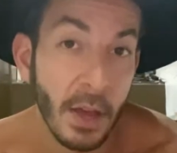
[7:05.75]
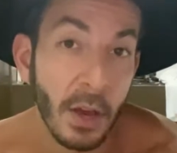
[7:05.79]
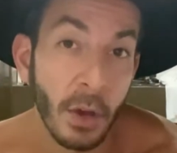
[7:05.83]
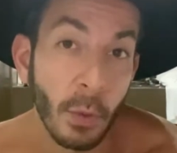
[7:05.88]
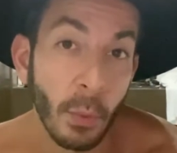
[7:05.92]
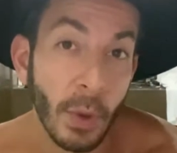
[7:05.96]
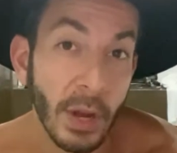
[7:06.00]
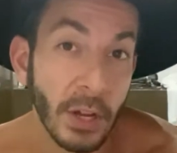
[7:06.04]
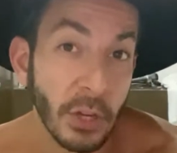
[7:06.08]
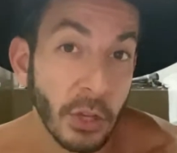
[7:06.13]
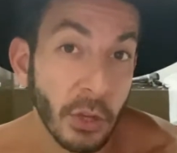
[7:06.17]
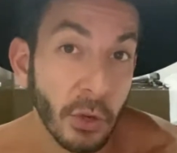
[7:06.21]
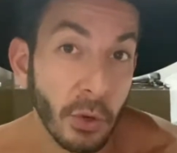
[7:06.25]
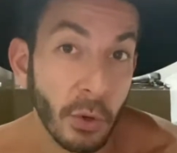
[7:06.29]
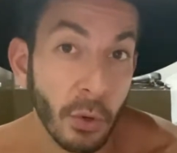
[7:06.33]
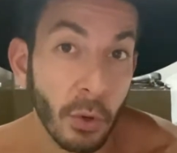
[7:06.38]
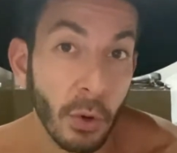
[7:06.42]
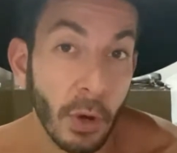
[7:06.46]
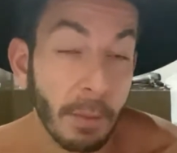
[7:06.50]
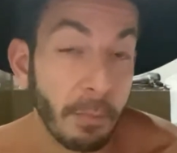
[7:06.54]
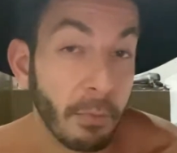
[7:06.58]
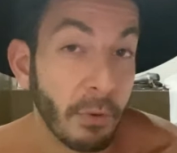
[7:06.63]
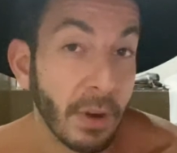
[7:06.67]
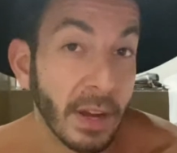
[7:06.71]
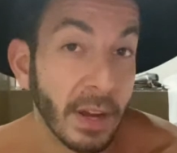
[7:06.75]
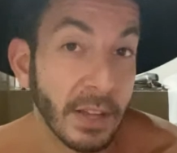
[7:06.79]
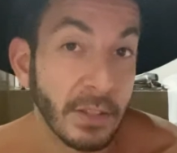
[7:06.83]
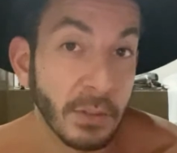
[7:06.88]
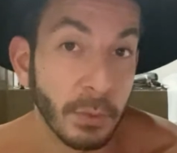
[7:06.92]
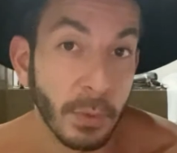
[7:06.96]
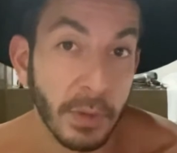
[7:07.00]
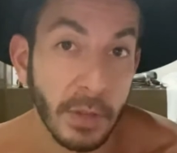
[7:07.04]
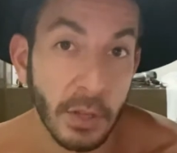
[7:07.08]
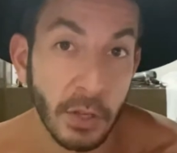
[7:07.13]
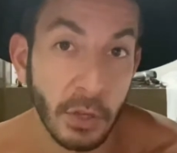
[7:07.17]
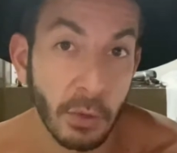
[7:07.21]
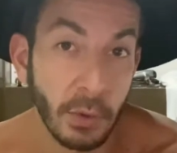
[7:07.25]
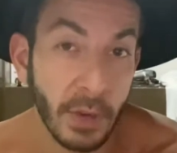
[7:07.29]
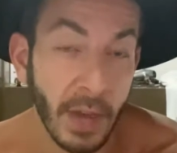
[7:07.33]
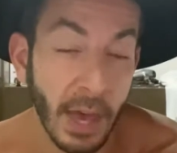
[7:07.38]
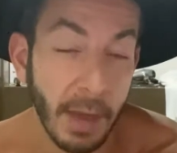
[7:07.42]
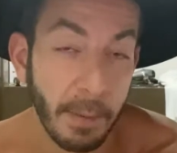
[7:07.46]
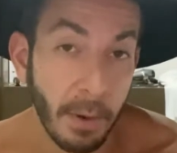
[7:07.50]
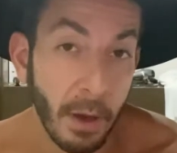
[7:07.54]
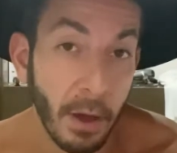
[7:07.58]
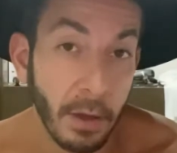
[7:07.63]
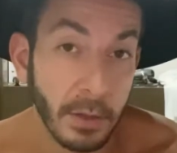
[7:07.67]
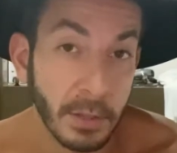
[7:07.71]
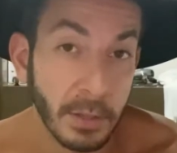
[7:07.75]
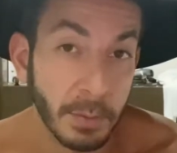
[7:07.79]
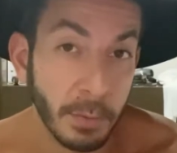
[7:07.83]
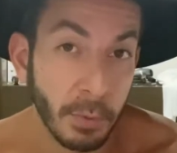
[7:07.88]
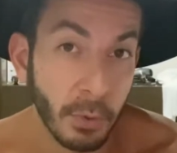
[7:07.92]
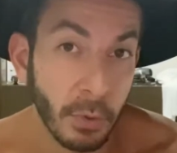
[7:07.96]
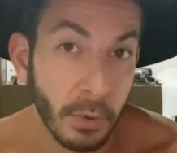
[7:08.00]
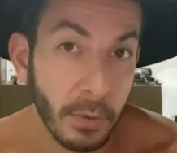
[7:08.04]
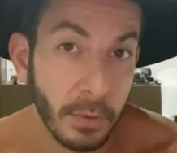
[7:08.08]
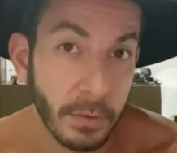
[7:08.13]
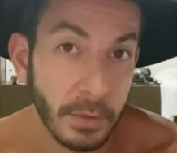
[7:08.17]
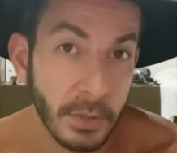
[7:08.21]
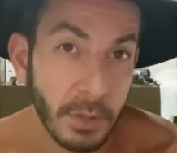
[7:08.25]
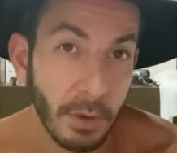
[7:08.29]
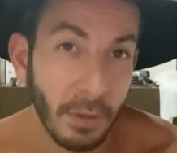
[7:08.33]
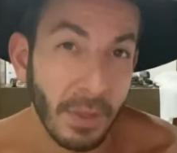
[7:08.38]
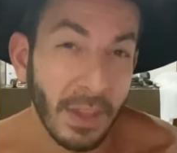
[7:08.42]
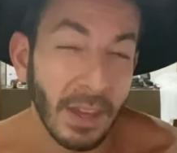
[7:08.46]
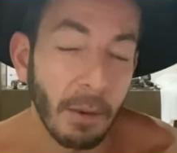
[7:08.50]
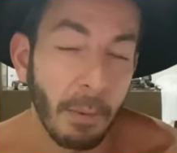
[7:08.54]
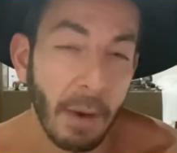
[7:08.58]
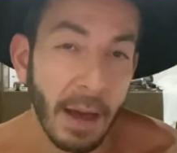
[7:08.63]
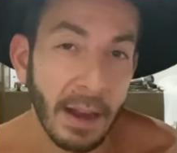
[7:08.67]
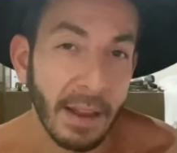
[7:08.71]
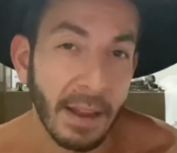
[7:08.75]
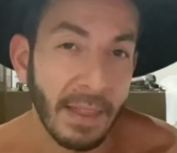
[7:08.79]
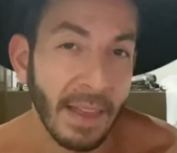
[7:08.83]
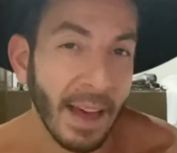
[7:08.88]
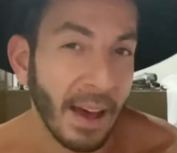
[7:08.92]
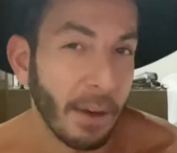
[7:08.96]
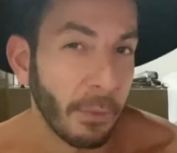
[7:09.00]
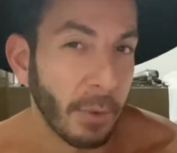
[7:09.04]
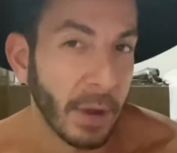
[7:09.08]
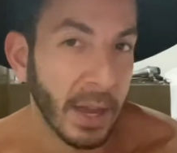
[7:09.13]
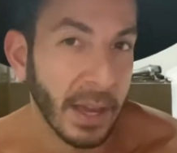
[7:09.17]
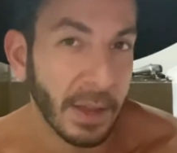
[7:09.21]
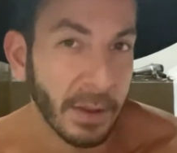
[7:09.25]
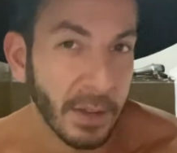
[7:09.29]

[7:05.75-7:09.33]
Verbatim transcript: when you're a Brit with a UK passport. So think about it that way.